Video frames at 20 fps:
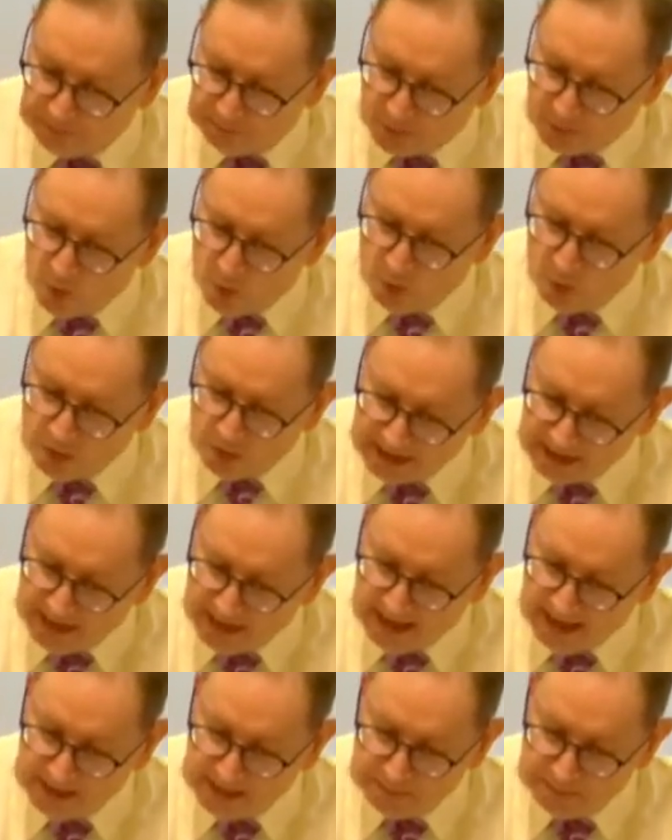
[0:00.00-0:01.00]
born
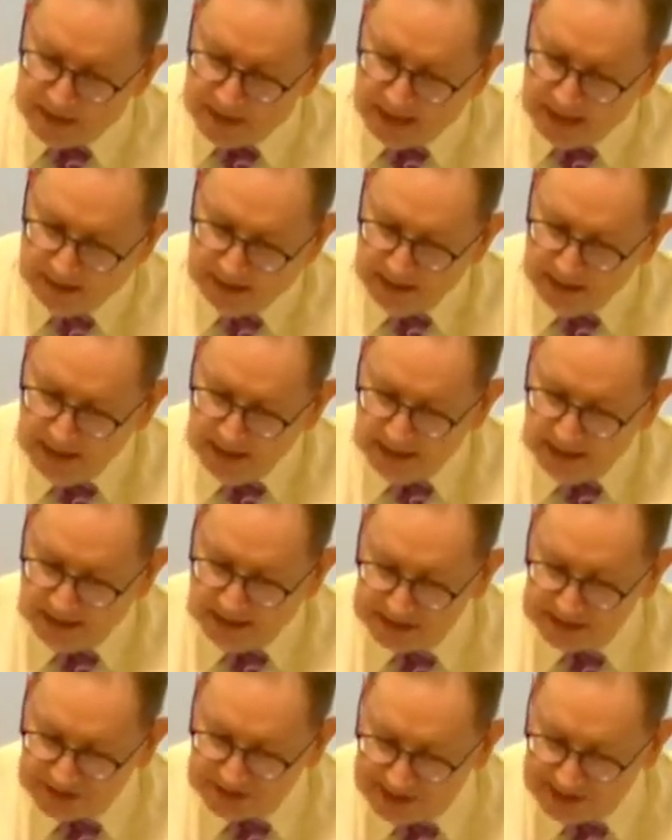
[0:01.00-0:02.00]
again by it.
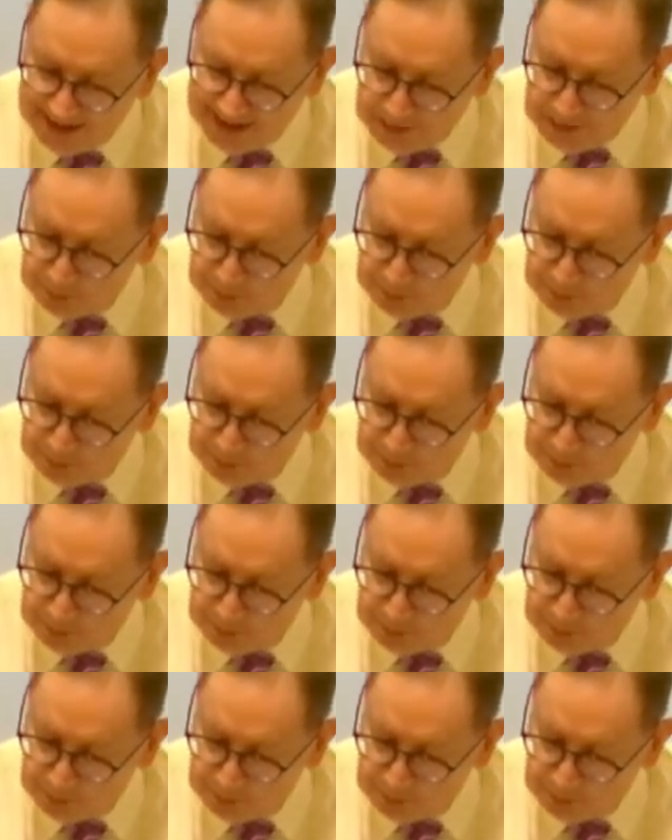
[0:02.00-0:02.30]
It's the